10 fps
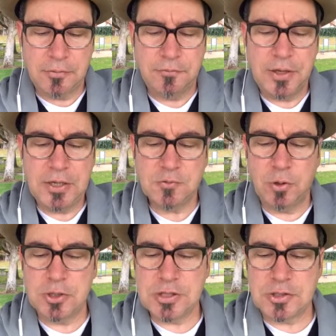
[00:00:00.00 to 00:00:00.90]
Phase
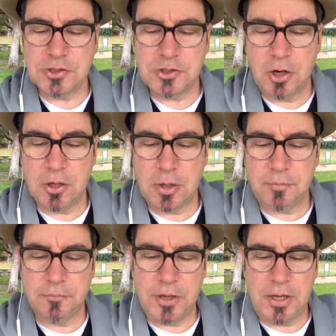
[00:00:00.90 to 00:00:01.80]
1 is that
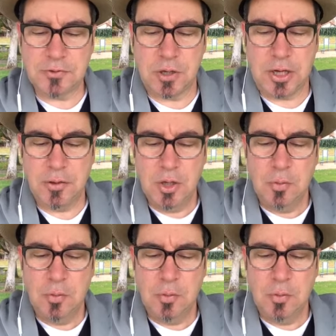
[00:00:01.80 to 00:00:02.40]
startup phase, right?